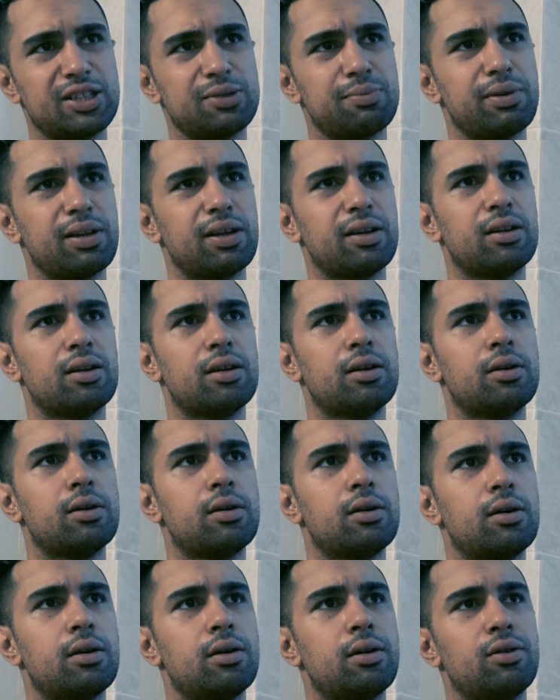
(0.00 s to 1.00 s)
split,
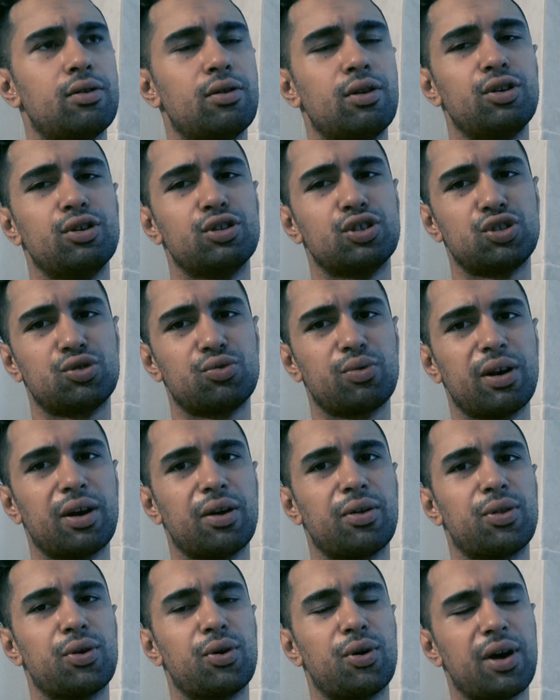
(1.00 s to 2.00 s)
your
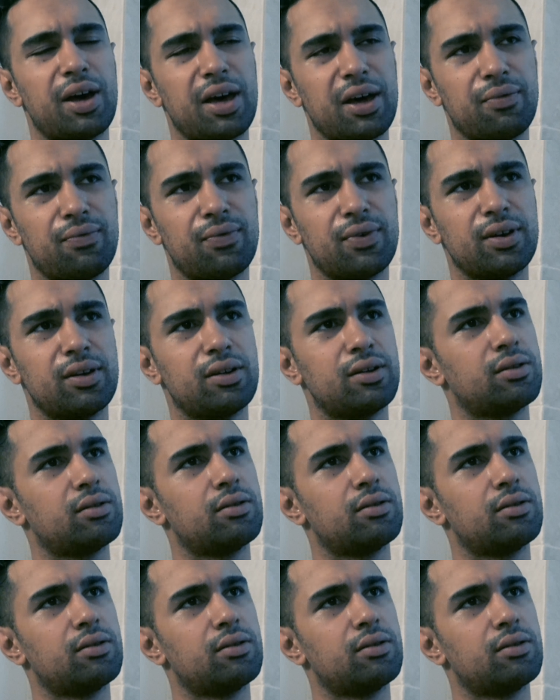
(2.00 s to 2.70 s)
strength, your effort,